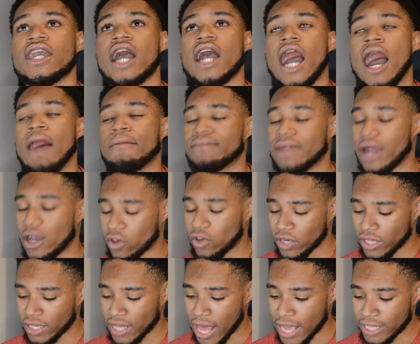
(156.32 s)
I'm not going
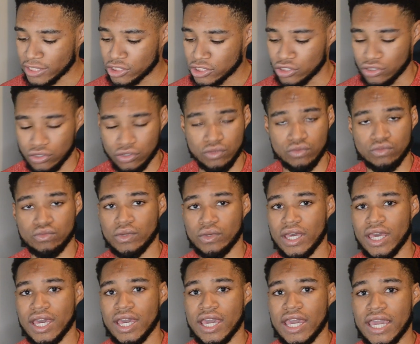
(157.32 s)
to lie to you.
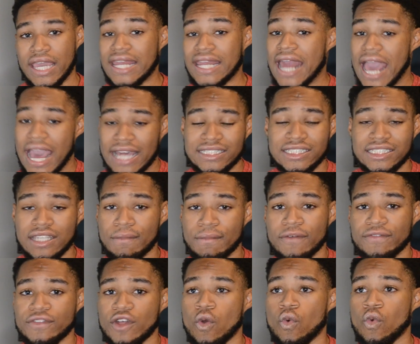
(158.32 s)
It had some
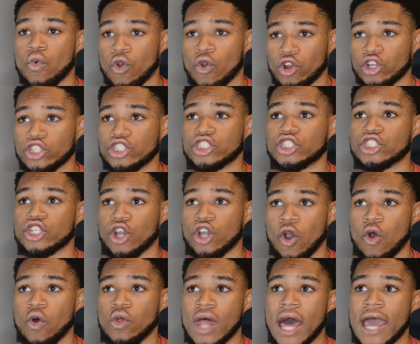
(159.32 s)
of the worst
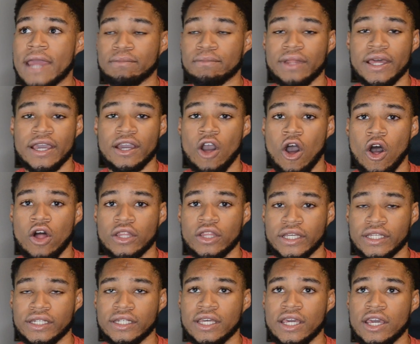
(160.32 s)
goal line play
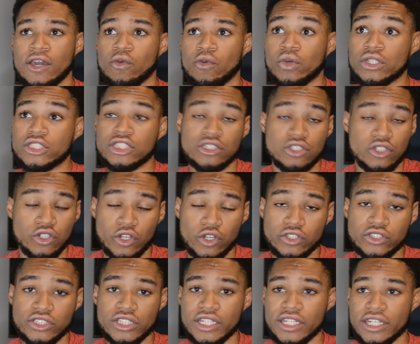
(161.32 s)
calling, which
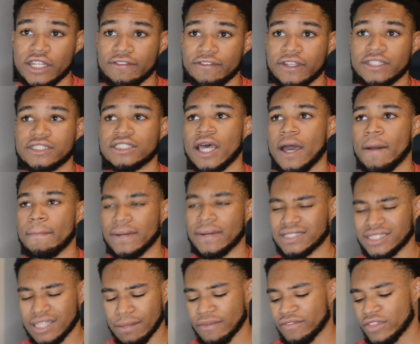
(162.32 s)
kudos to the defense, but
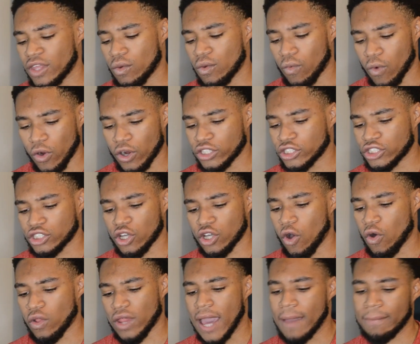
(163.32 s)
some of the worst
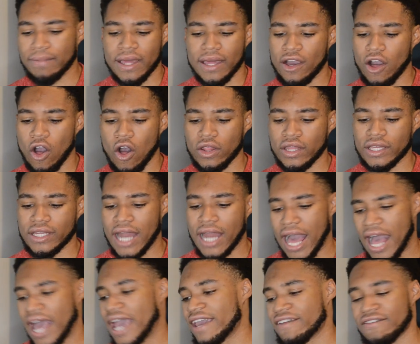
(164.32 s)
goal line play calling
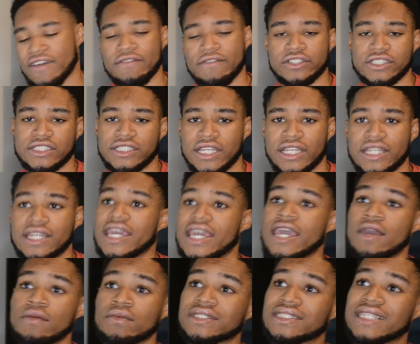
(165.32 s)
I have ever seen.
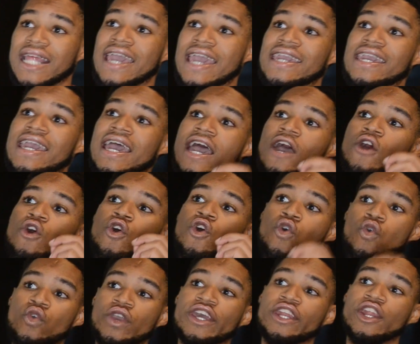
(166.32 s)
It was like,
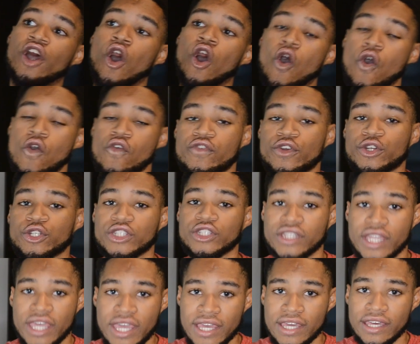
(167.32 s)
who could
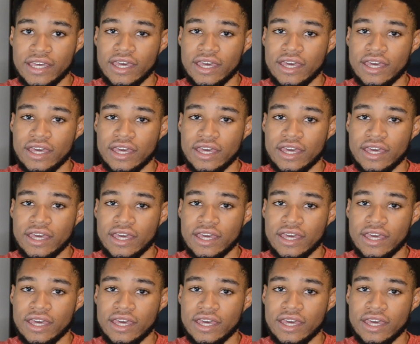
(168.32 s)
overthink